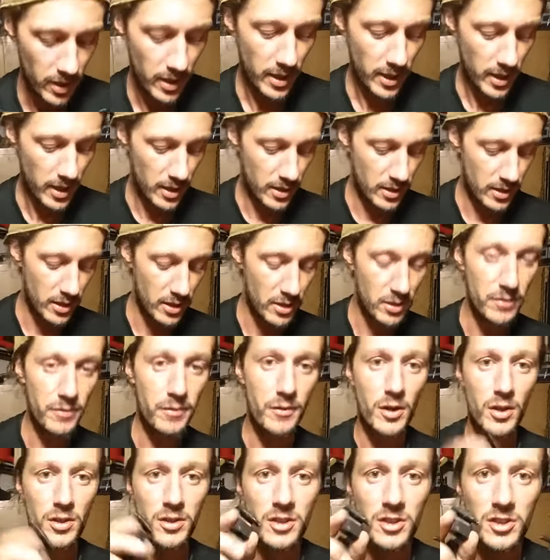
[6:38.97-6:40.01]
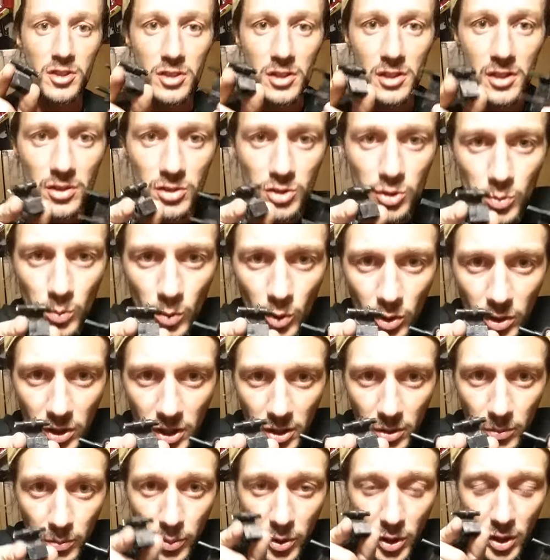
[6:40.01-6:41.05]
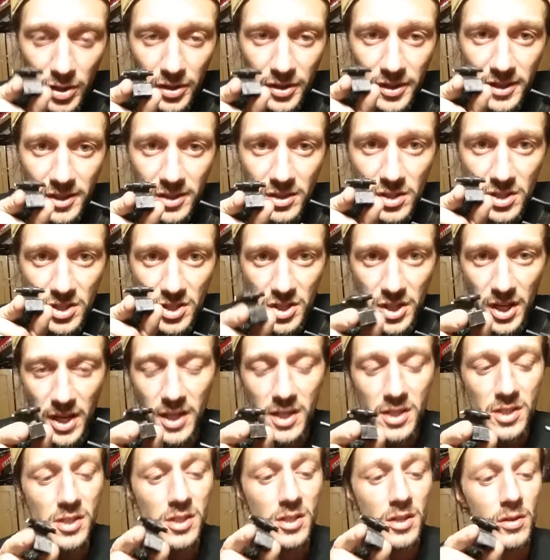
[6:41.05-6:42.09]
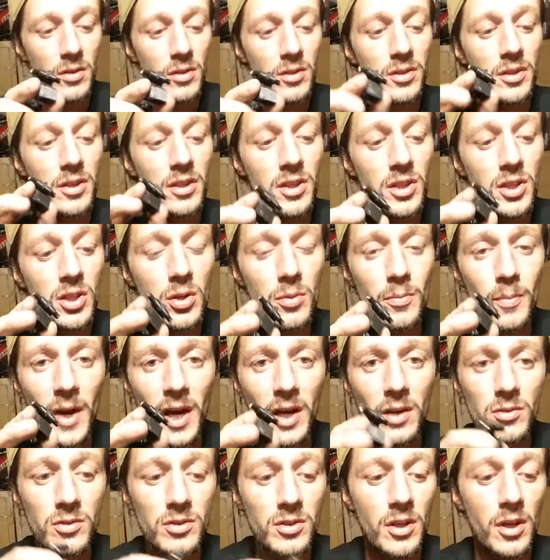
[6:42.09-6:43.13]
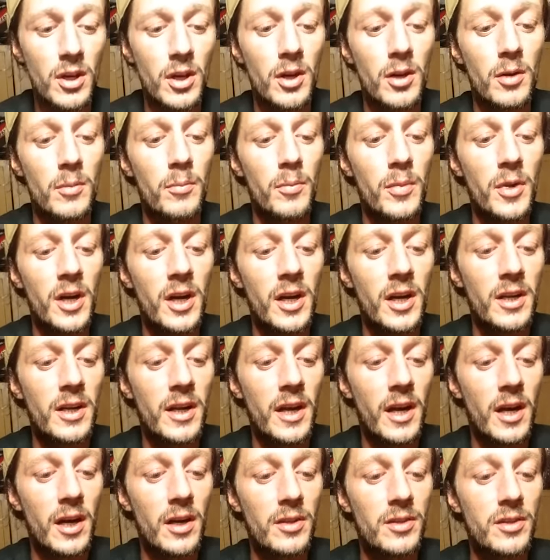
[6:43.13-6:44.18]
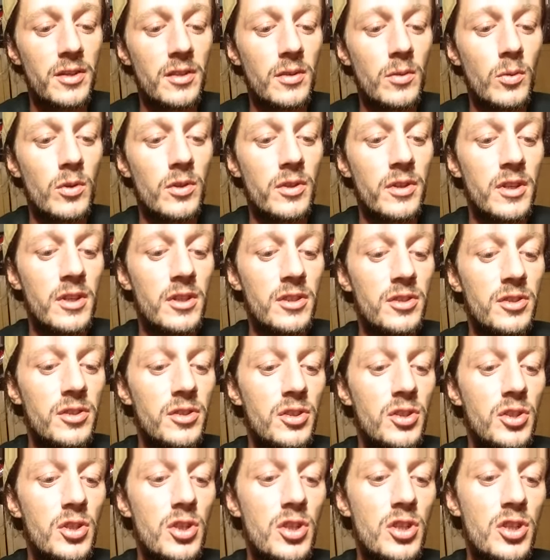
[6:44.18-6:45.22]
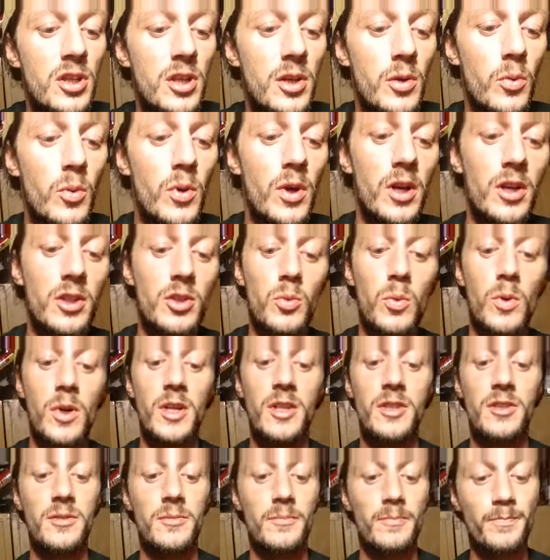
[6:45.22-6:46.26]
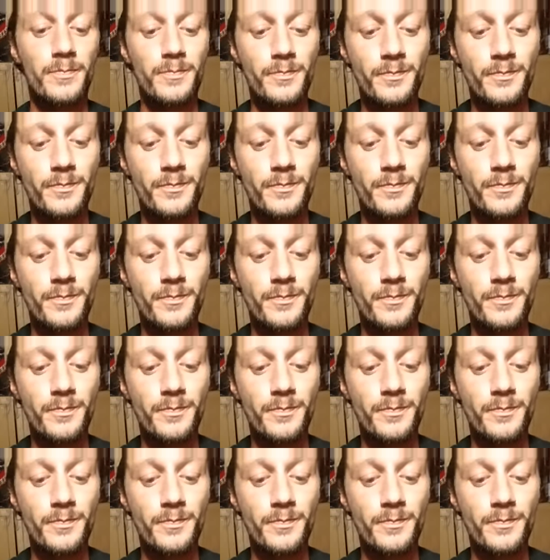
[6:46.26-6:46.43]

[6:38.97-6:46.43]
And then you've got this little small little part. This has changed on the new mount, but how this usually worked was